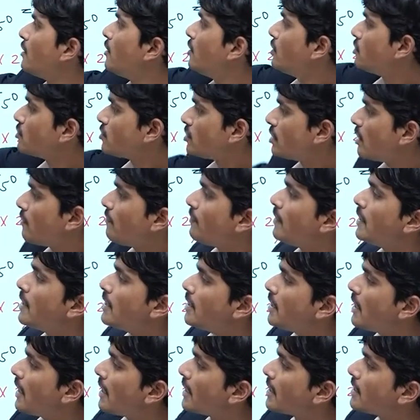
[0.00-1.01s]
So
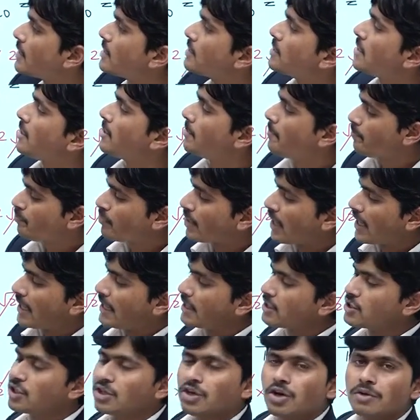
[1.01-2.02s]
definitely I can say
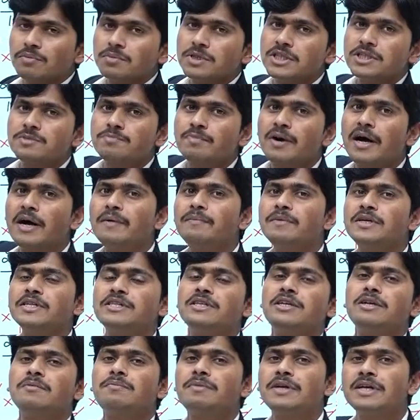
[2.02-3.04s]
direction of this palm is
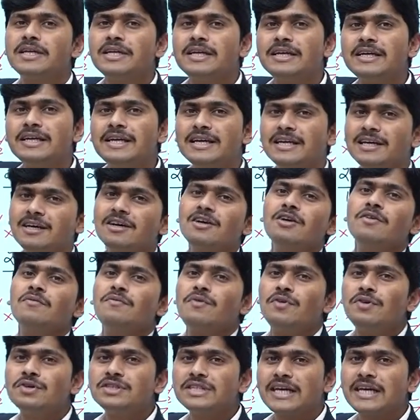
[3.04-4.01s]
representing force